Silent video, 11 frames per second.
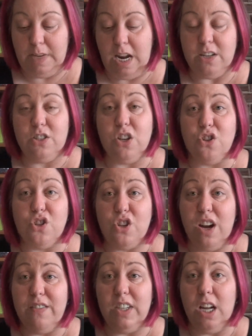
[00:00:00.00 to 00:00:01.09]
That just goes to show
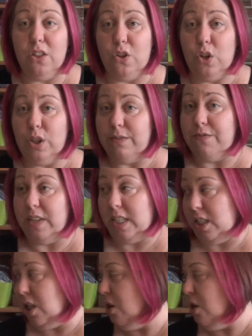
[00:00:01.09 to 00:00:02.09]
I haven't gone through and fixed